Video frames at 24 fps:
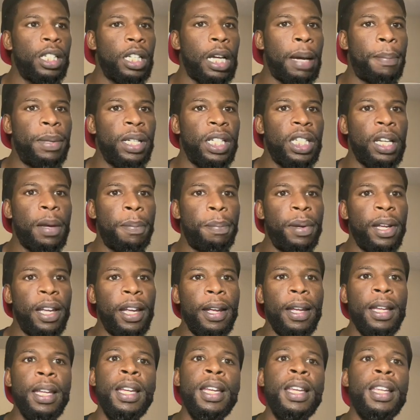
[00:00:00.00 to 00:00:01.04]
gonna jump
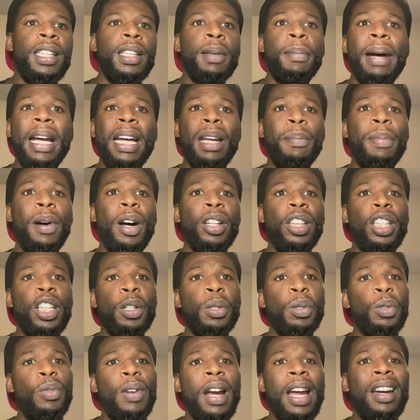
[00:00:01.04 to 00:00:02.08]
in. Somebody bought this
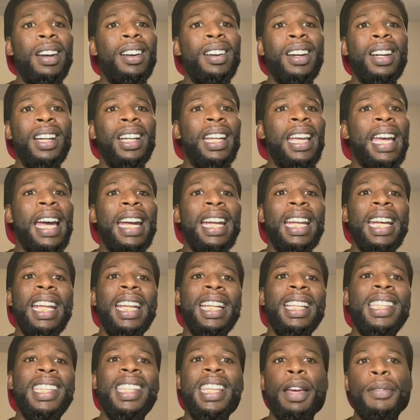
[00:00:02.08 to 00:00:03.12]
one right here and got it
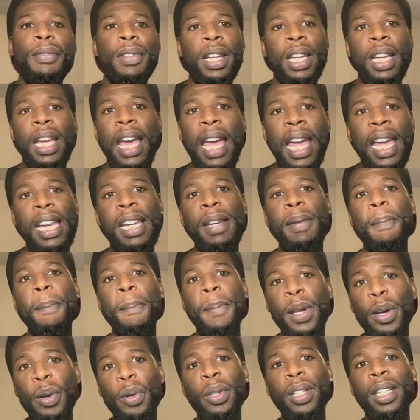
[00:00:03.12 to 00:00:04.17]
at 78
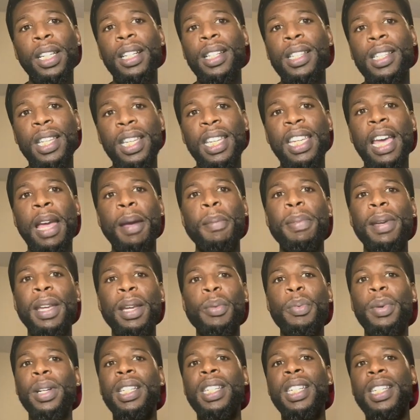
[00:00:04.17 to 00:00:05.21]
million CKB,
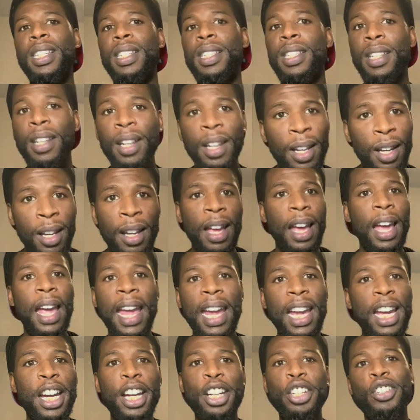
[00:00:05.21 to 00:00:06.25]
which is
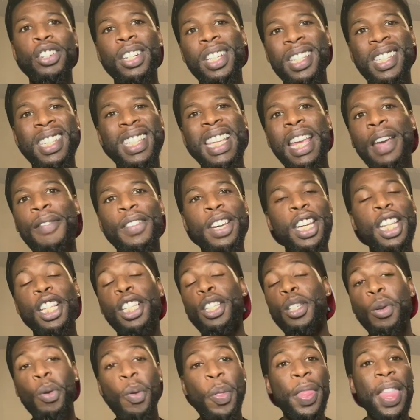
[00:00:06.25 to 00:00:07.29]

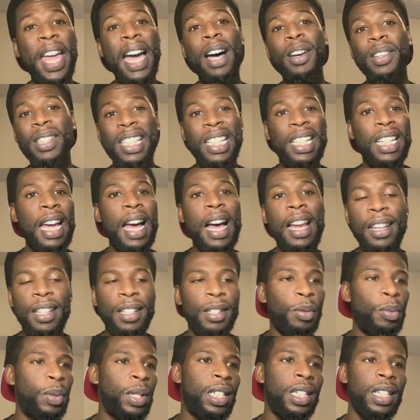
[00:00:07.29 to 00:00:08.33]

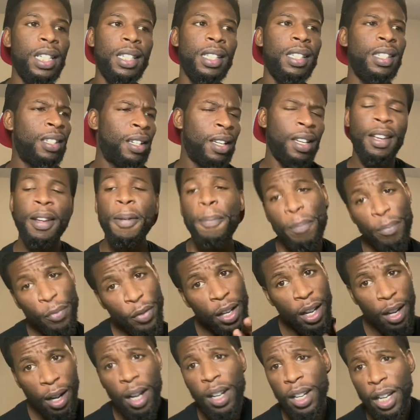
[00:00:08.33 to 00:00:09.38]
$872,000, which is
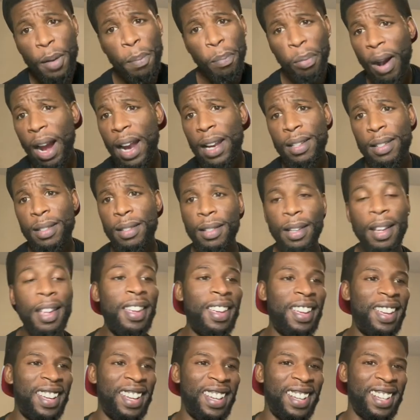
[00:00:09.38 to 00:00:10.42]
a good price.
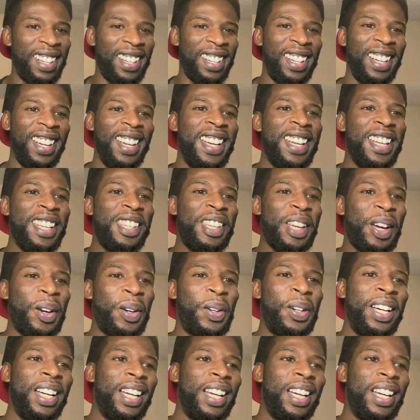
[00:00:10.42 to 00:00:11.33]
So